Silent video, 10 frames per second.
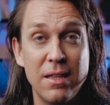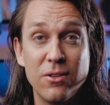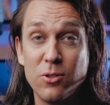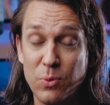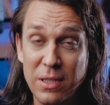
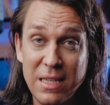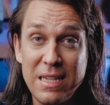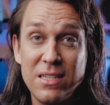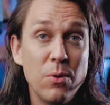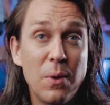There's really
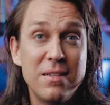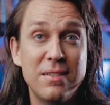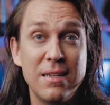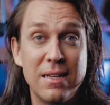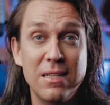easy ways
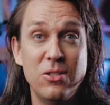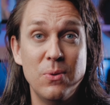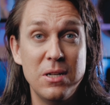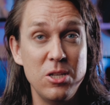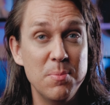to get into
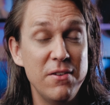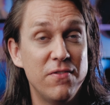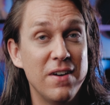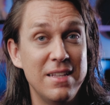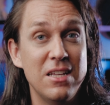it, and you may
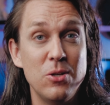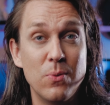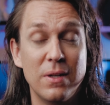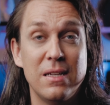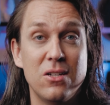find that you
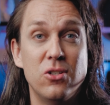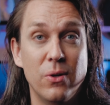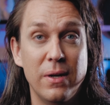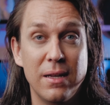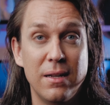really
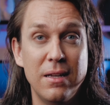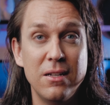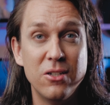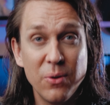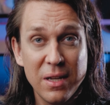enjoy it.
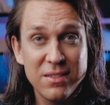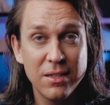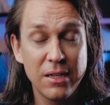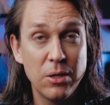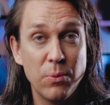Don't get
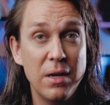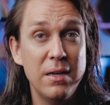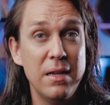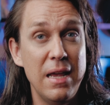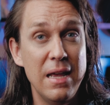stuck in a rut,
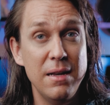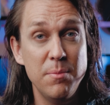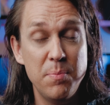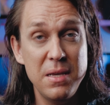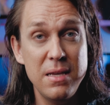
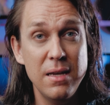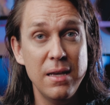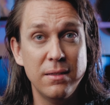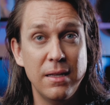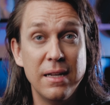and be
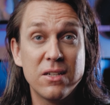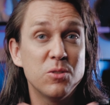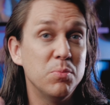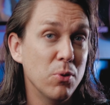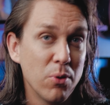an
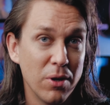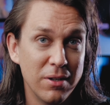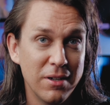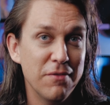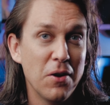explorer
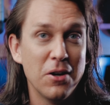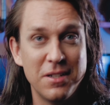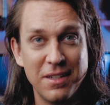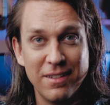of art.